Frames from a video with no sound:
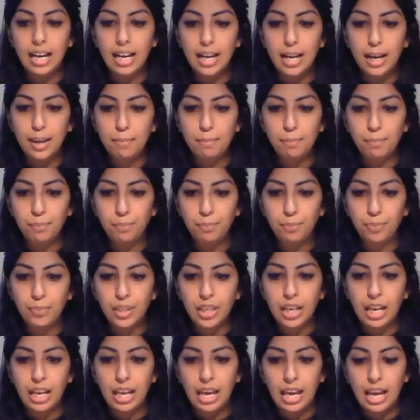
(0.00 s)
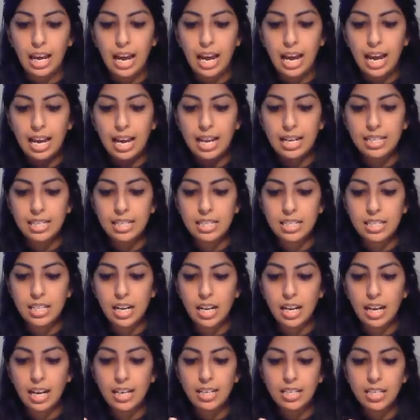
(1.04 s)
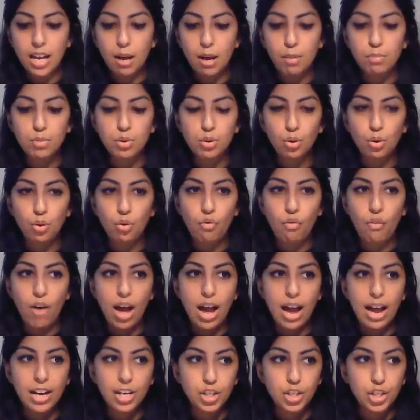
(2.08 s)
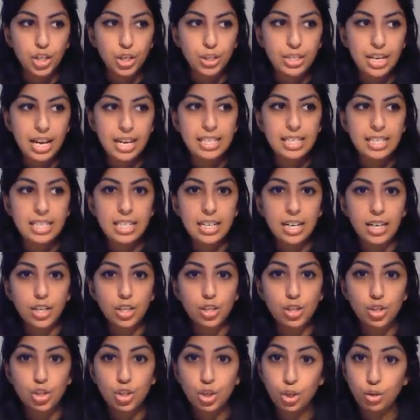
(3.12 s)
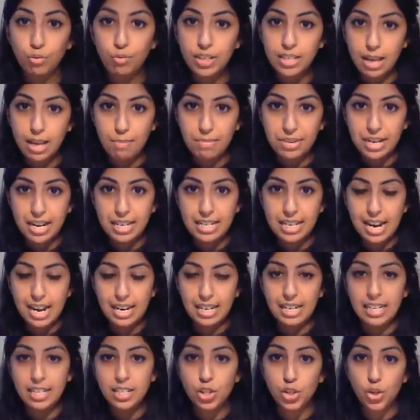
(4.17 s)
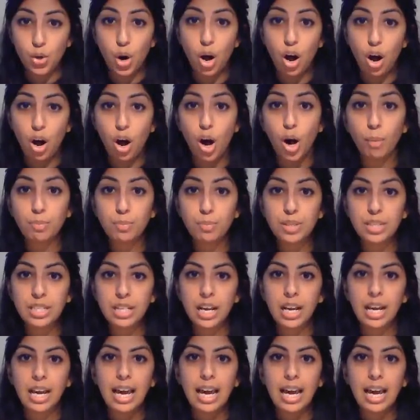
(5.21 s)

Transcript: Um, and in terms of angiotensin 2 receptor antagonists, your ARBs,